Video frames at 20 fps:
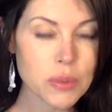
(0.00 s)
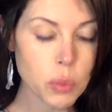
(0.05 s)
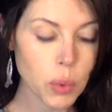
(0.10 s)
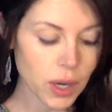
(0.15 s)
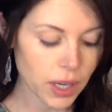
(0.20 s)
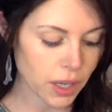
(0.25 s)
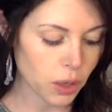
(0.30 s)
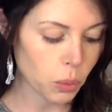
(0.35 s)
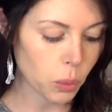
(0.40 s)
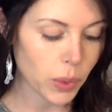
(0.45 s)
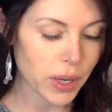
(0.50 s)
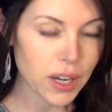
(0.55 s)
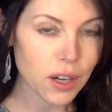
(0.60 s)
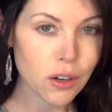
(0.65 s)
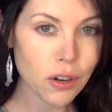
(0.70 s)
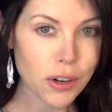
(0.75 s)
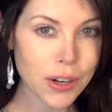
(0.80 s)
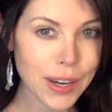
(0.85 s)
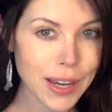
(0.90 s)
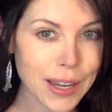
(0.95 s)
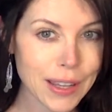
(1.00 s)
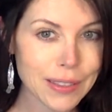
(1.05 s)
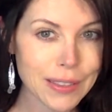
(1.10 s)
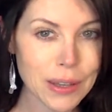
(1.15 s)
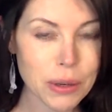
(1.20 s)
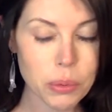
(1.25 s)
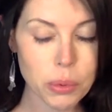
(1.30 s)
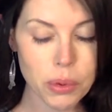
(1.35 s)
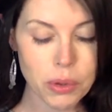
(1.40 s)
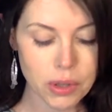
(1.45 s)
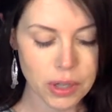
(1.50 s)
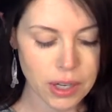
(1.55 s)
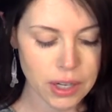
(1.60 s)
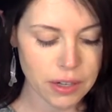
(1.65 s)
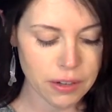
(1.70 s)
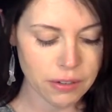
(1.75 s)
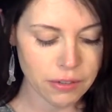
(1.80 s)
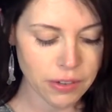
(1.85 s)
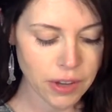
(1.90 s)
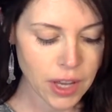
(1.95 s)
What can we create that will
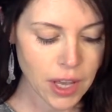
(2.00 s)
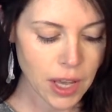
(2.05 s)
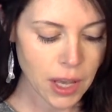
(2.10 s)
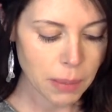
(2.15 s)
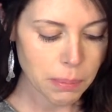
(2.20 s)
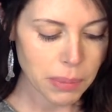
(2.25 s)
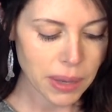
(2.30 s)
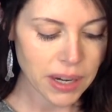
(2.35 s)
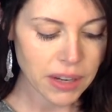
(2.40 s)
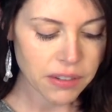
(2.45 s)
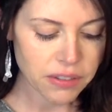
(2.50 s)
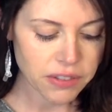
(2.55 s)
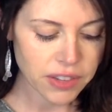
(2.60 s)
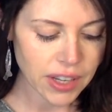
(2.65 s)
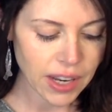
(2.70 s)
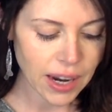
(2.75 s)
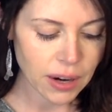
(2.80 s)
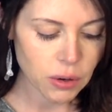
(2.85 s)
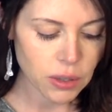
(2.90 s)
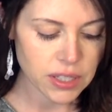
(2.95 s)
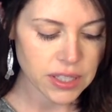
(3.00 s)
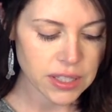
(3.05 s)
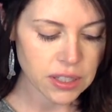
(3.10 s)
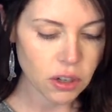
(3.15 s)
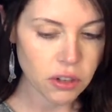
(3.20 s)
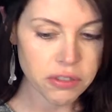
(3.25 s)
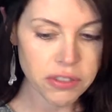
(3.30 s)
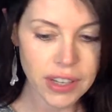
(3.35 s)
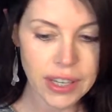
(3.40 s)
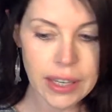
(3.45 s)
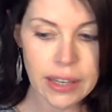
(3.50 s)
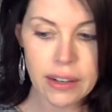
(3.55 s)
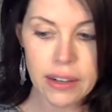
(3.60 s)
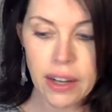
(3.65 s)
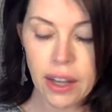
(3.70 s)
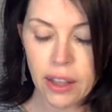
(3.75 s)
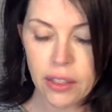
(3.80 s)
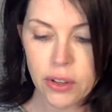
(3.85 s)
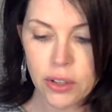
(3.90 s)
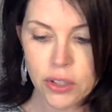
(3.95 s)
kind of benefit ourselves and
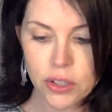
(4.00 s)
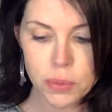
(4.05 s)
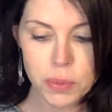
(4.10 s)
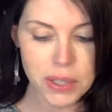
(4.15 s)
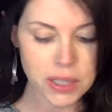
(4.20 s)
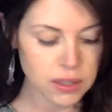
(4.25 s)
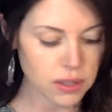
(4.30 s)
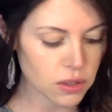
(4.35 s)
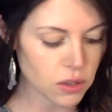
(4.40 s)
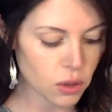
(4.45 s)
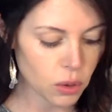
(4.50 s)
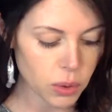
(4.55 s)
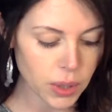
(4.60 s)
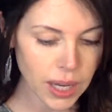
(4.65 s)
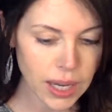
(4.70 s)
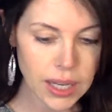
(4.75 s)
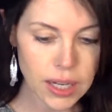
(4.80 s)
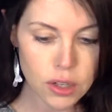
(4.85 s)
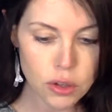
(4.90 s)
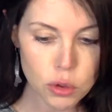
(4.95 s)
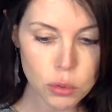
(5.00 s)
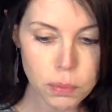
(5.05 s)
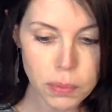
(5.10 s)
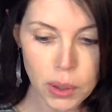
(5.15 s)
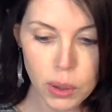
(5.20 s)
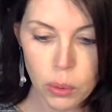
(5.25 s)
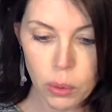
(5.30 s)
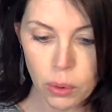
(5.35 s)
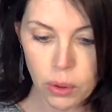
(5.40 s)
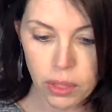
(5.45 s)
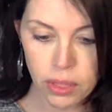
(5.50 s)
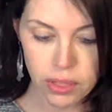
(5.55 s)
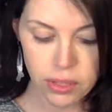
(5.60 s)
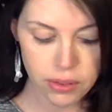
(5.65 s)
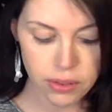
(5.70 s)
others? Because it's okay to do both.